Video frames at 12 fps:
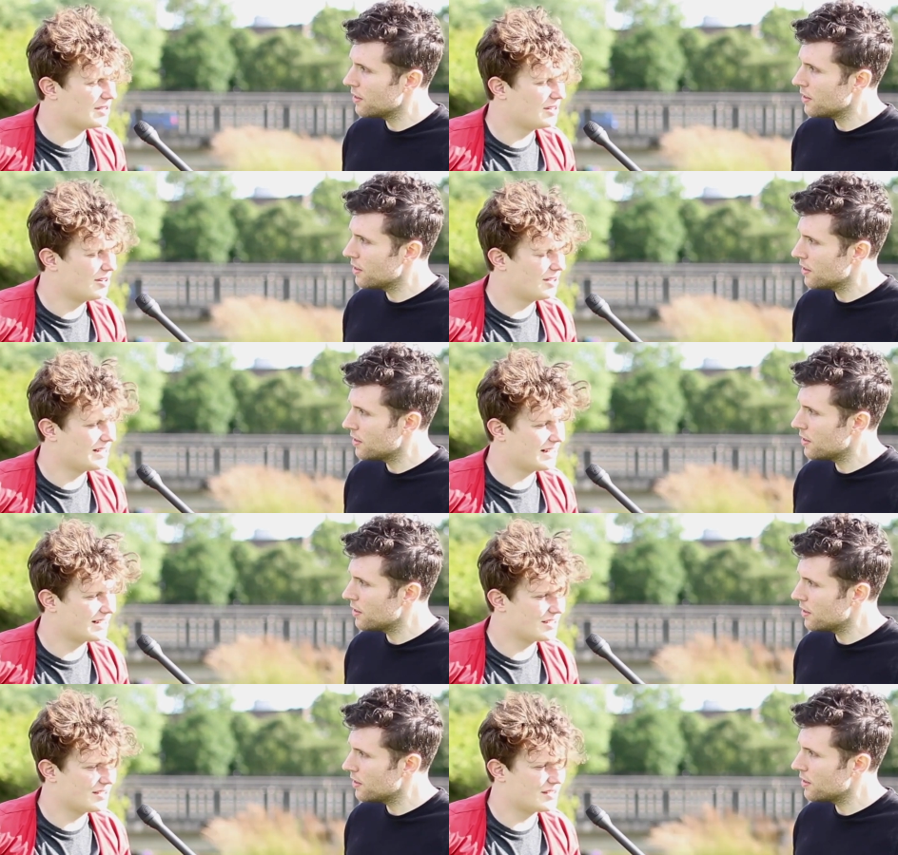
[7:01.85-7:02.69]
Speaker 1: you know,
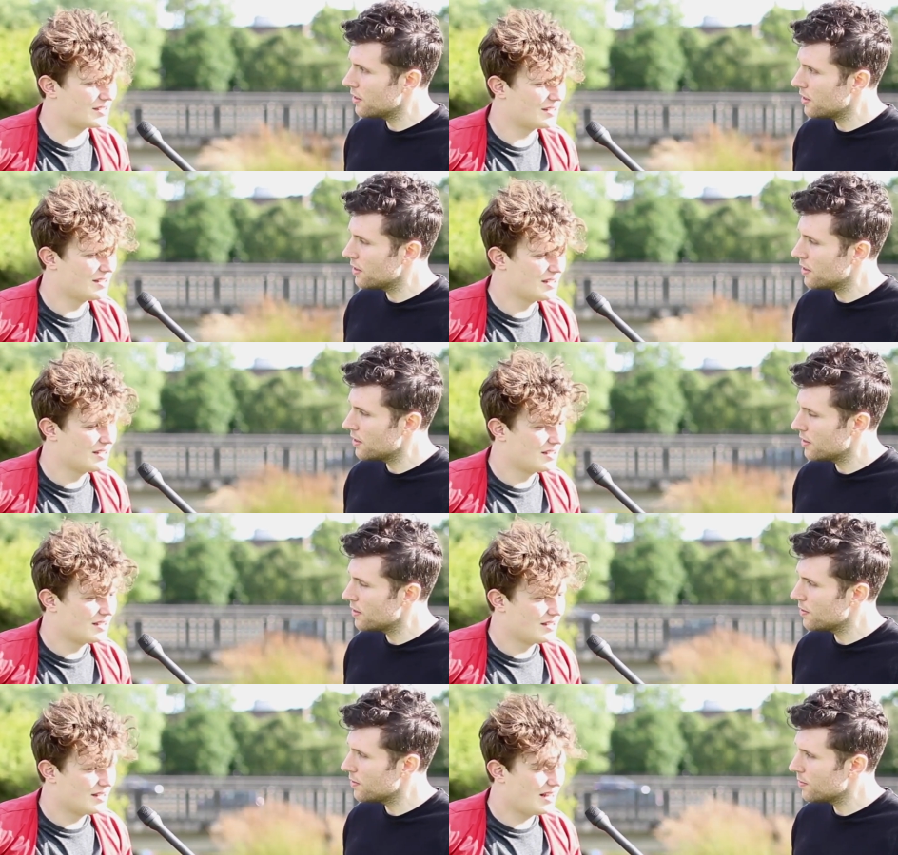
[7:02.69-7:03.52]
because,
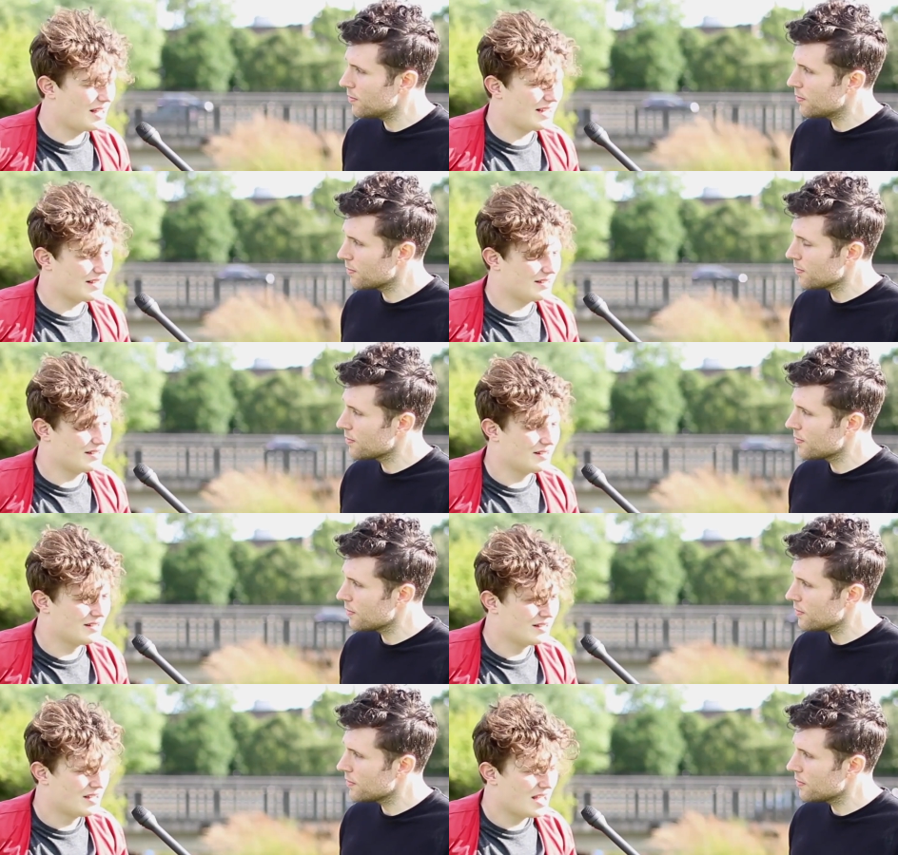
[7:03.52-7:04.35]
like,
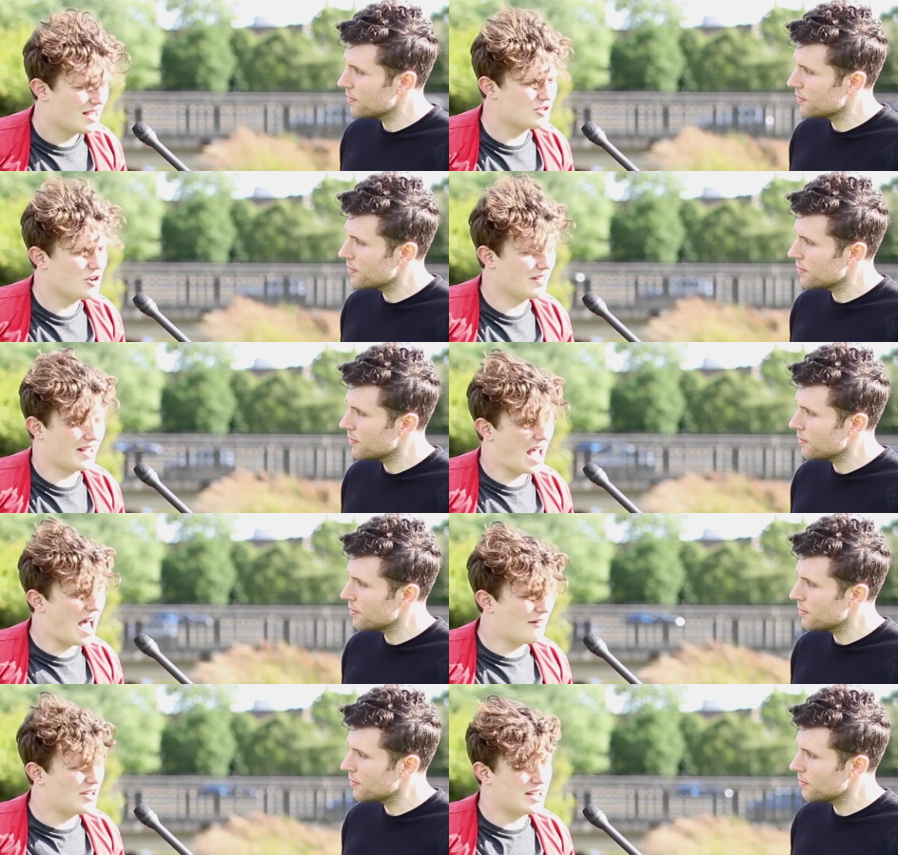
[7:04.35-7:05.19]
it's not like I
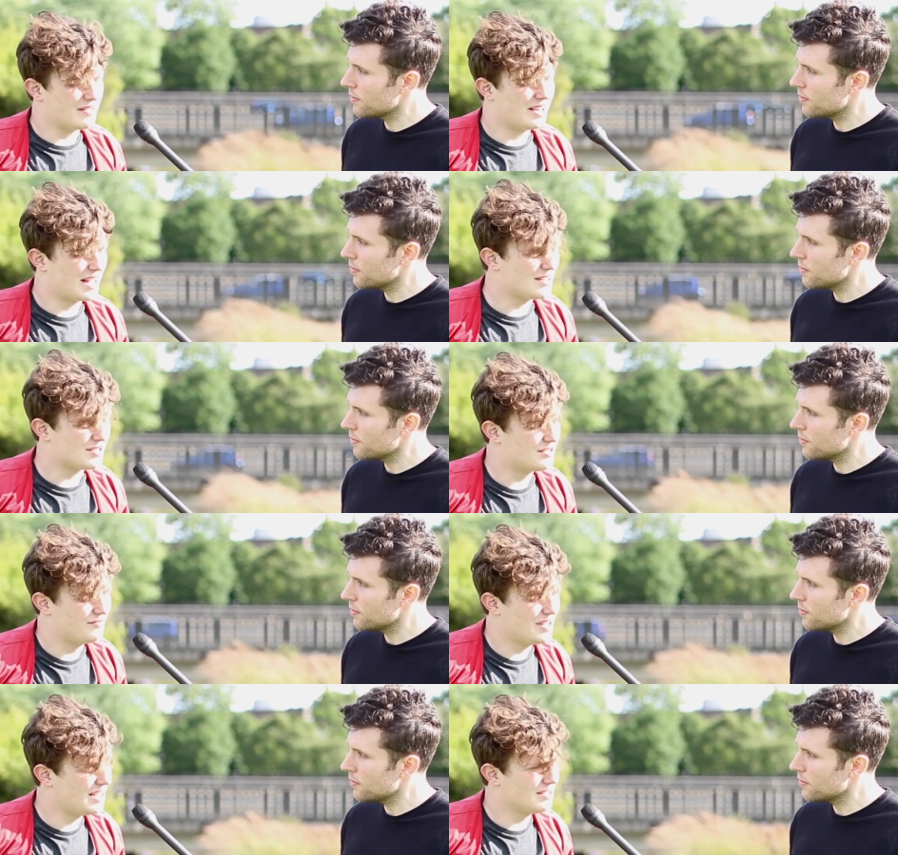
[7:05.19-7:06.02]
have anything
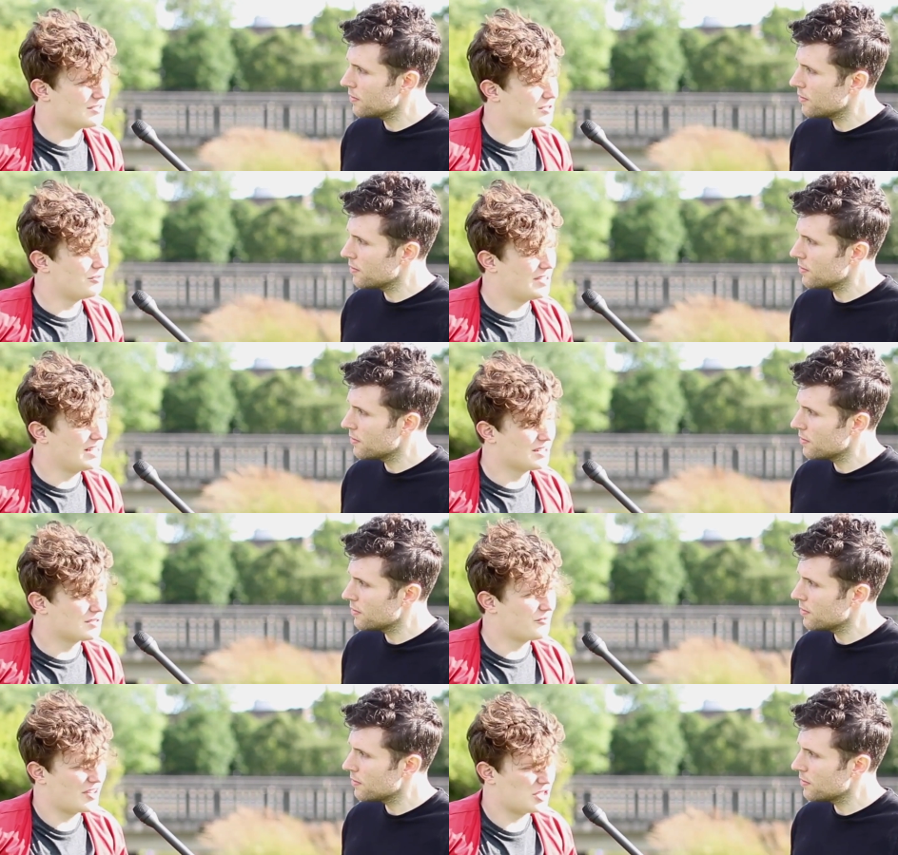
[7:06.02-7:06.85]
against vegans or
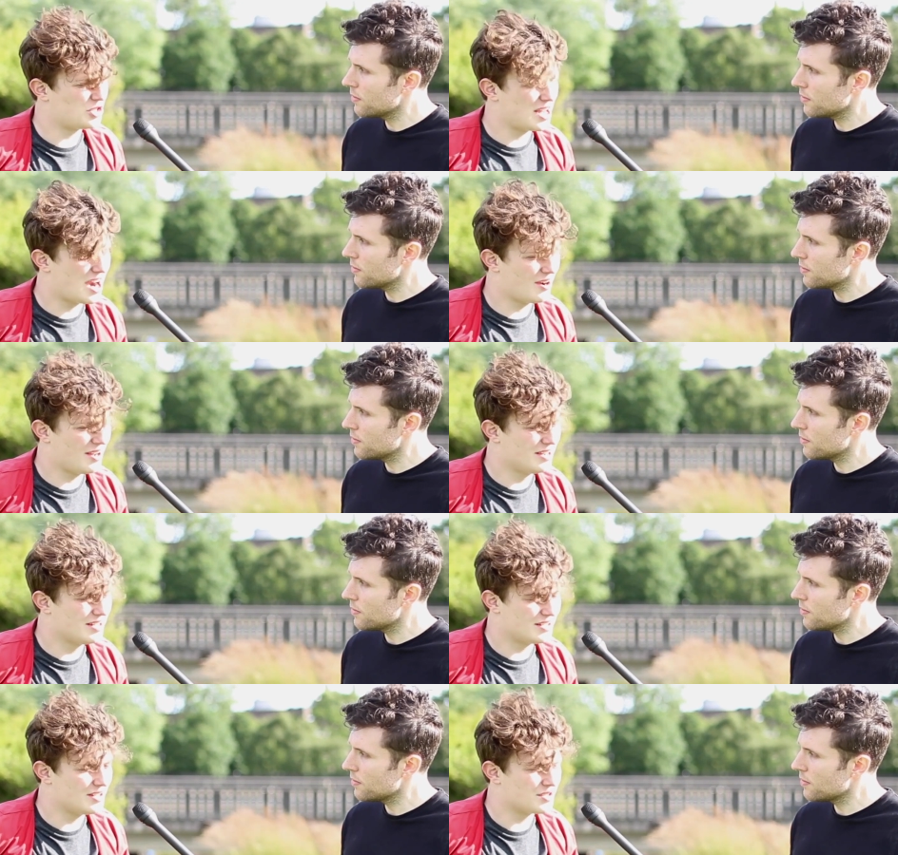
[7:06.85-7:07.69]
veganism or
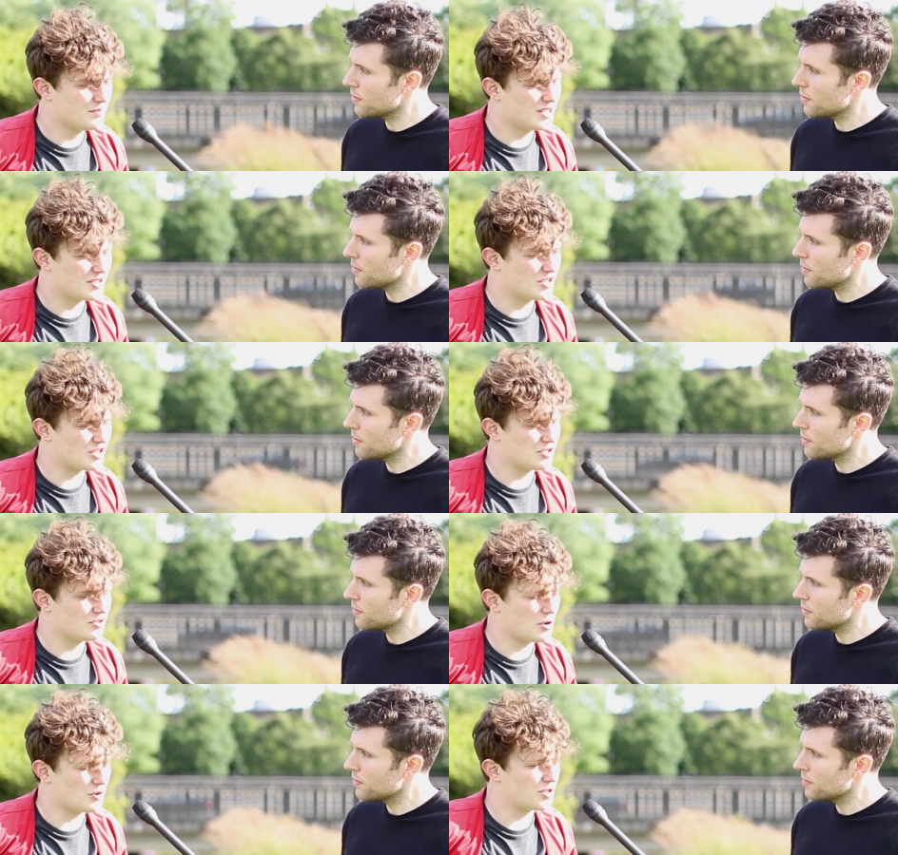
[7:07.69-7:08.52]
vegetarianism. It's just
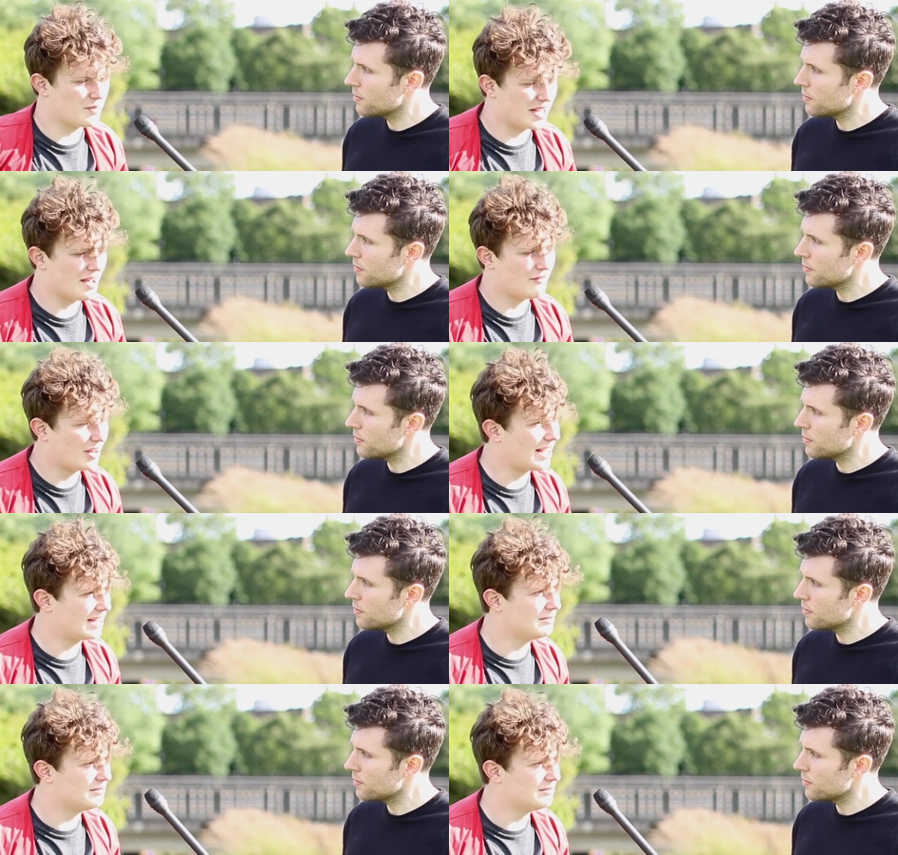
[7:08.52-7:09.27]
not something I've like